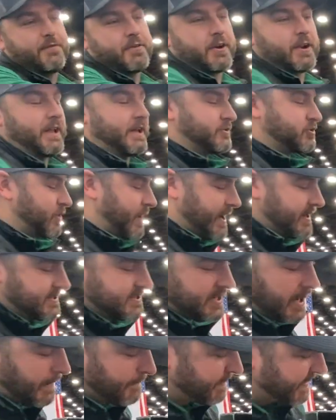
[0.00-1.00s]
you're gonna try and
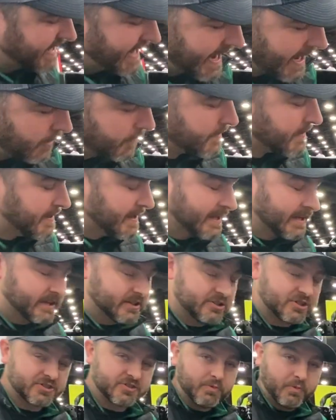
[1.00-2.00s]
dump it out,
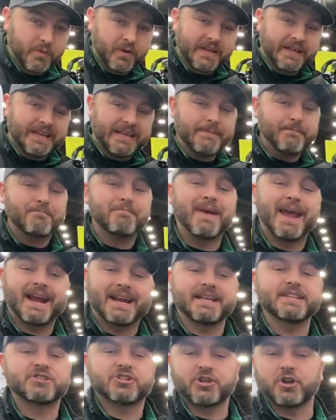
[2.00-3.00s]
just
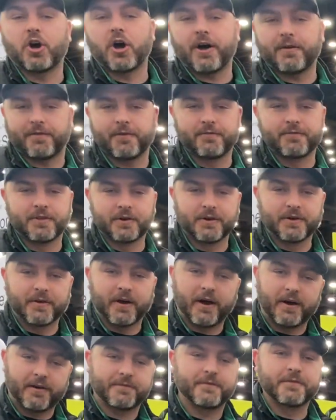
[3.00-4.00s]
manage it off of the
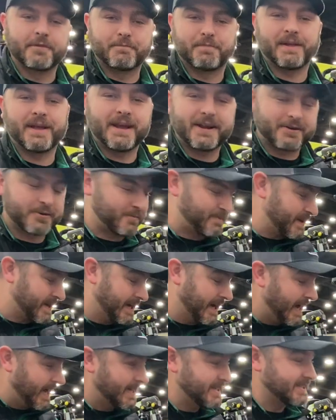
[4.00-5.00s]
off of the planter,
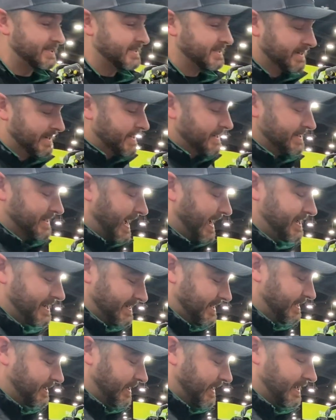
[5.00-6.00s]
because now you
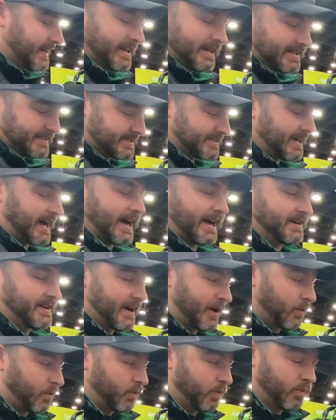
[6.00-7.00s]
need to get inside.
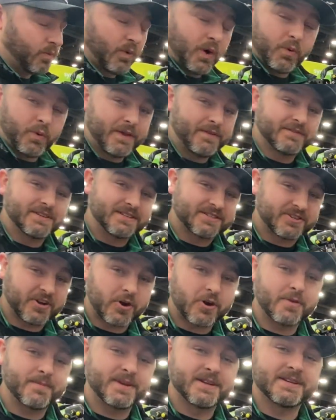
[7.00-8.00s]
Now what we've
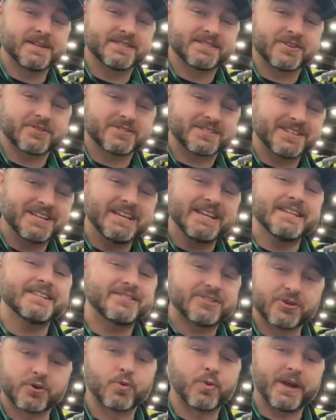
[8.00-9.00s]
determined is there's an
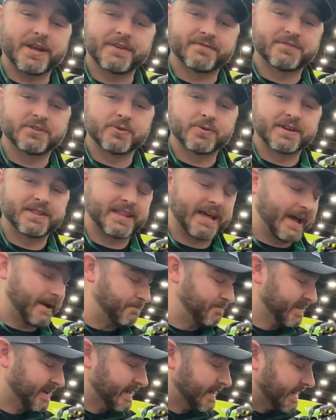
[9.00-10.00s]
easier way of doing that.
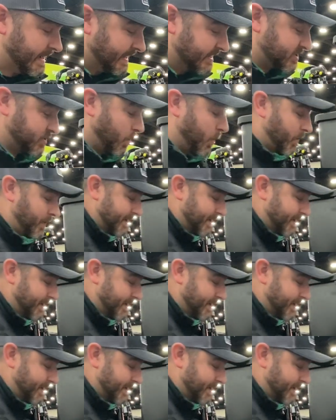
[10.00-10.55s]
And so what we